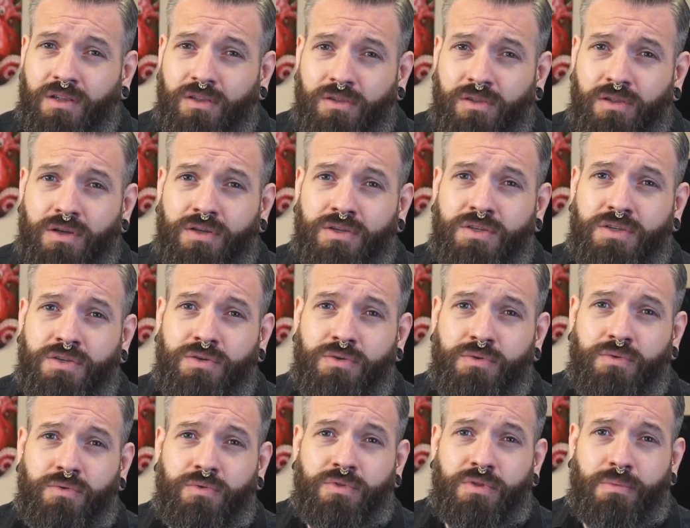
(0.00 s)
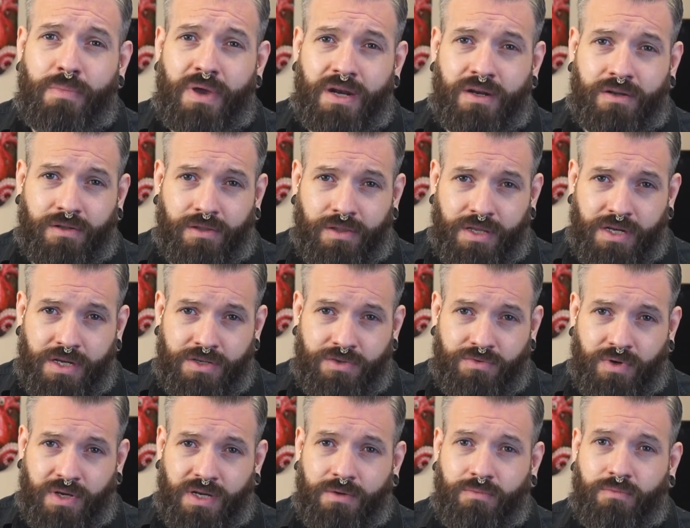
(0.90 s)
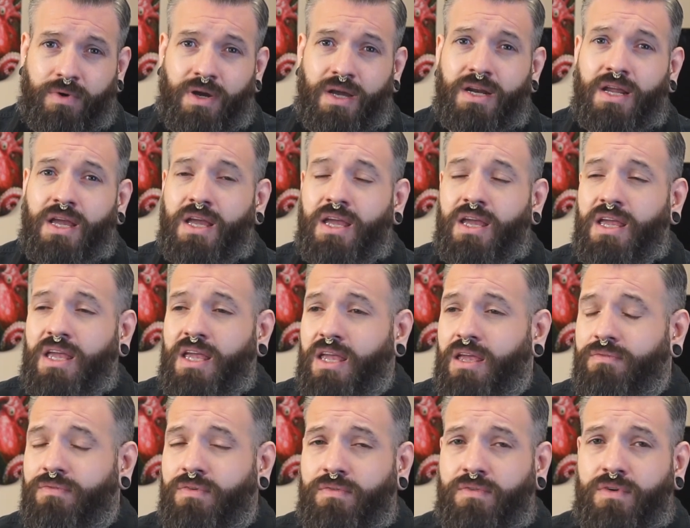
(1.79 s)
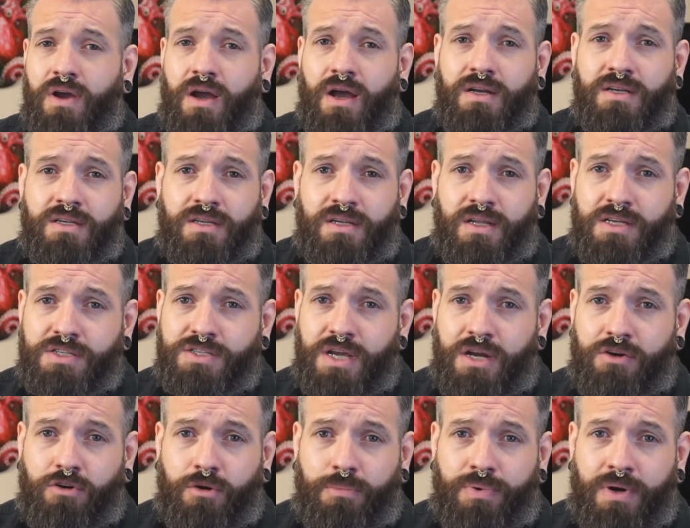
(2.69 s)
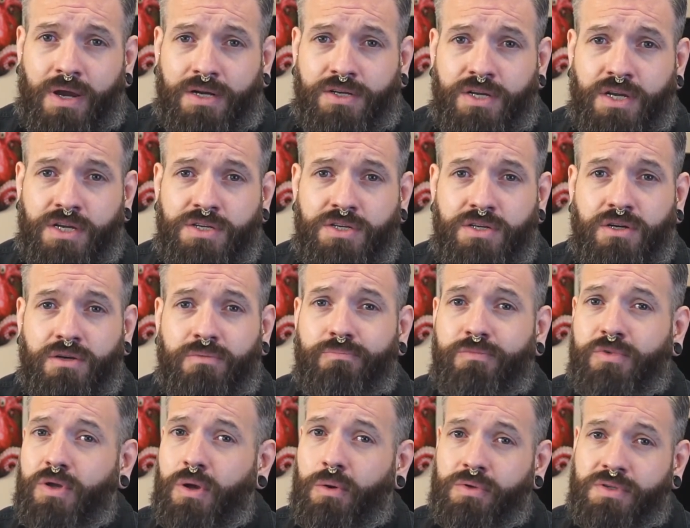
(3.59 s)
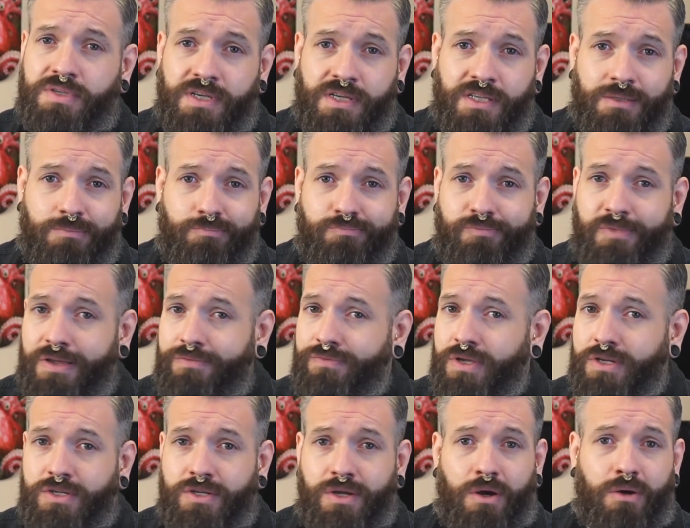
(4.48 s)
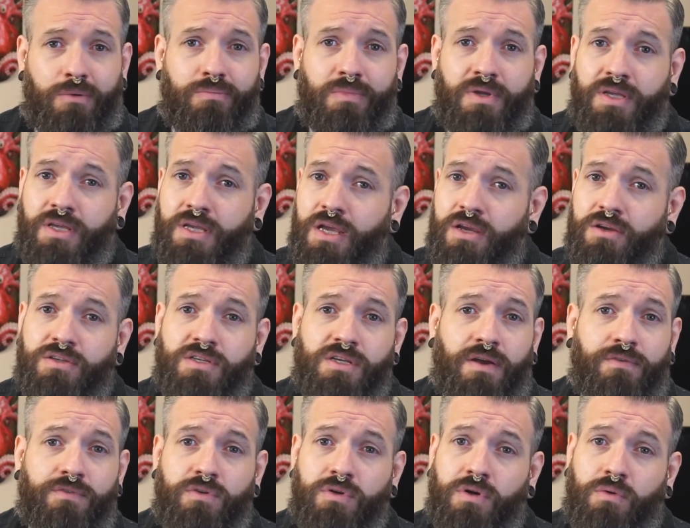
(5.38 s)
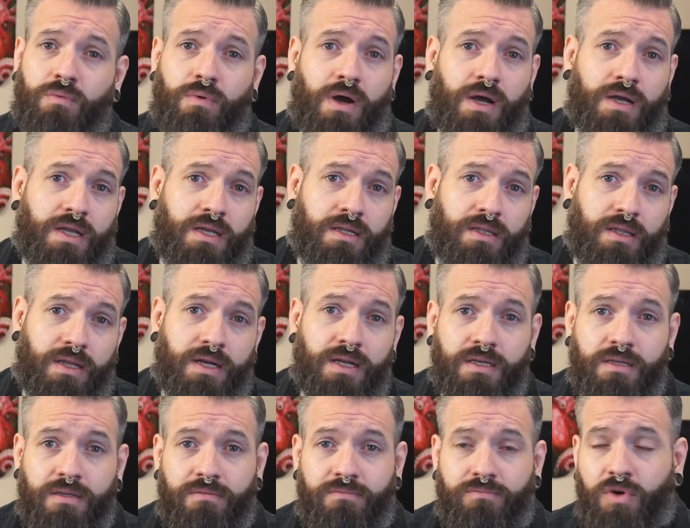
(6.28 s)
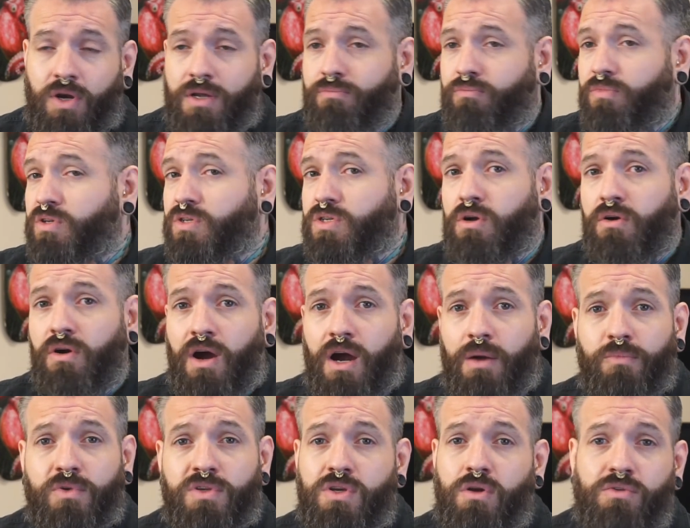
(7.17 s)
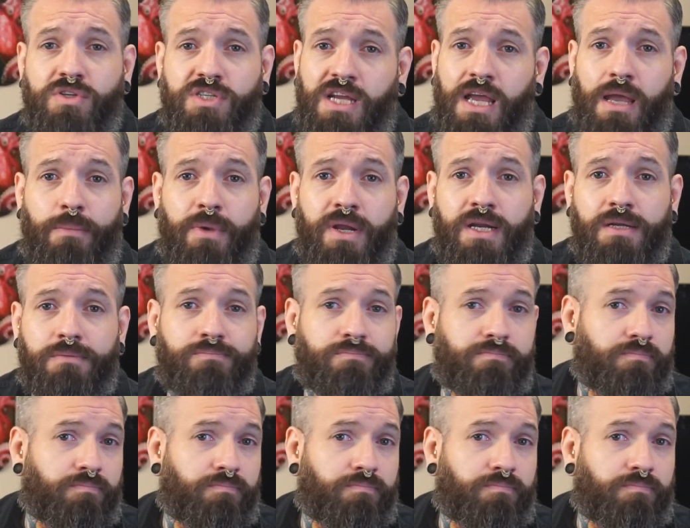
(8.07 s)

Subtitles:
look to the medical industry, right? If you've got a general practitioner, go see them. If you don't, get yourself to a walk-in clinic, right? There's no harm, there's no shame in it.